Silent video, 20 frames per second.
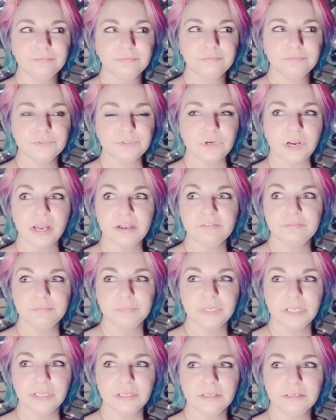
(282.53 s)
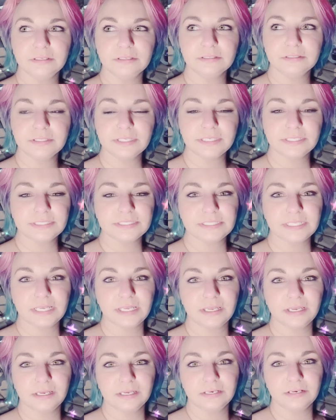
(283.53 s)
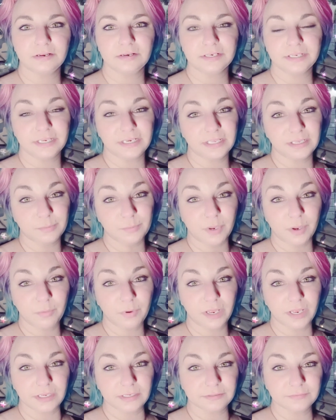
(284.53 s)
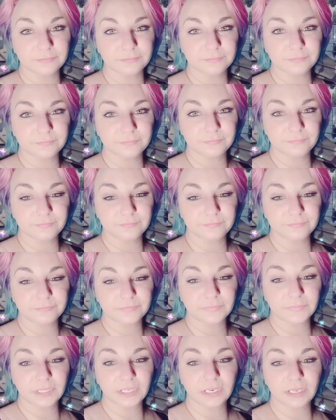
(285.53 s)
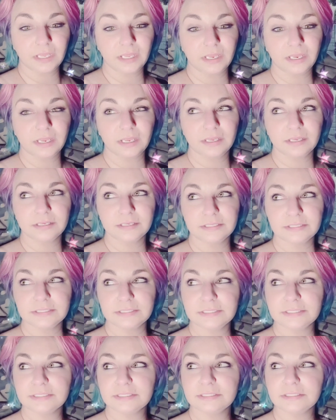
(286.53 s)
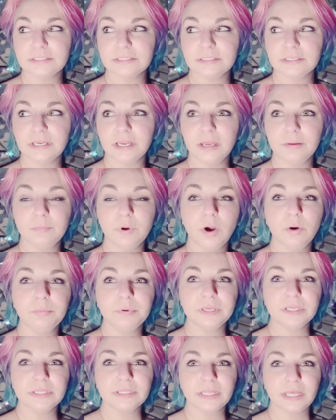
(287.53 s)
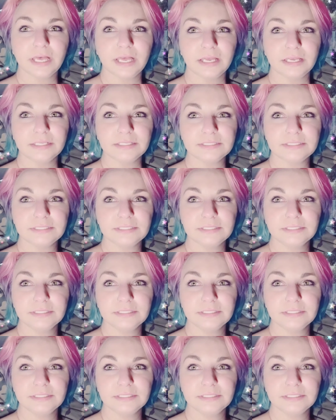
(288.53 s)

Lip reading: drive me, things that are getting in my way. And I'm hoping that